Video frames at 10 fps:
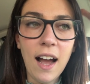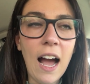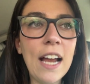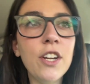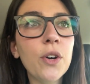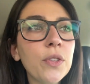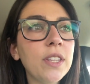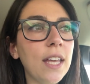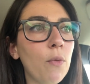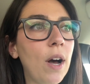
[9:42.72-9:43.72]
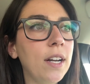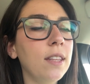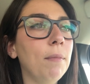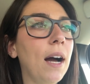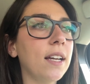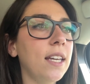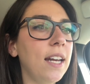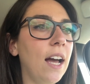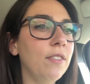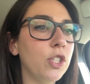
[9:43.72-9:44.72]
I know that they wanted the Mach-E
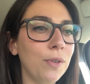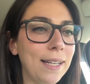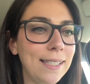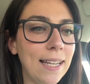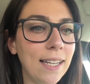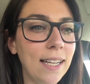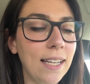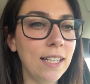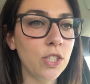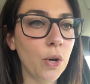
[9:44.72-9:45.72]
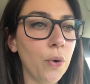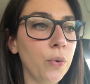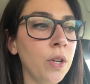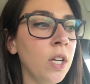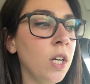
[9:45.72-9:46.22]
to have its own identity and its own